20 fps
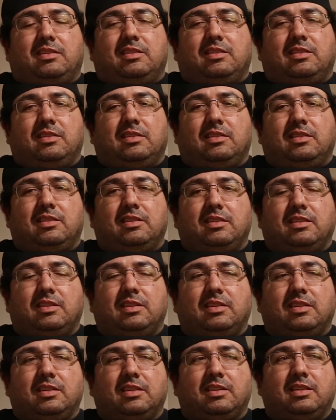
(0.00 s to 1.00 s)

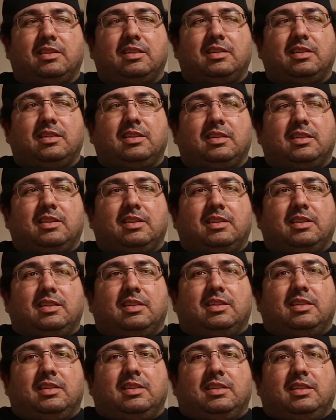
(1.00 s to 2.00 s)

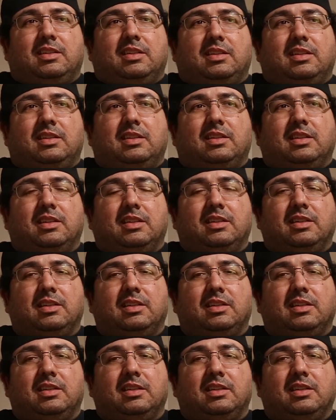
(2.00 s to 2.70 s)
[no speech]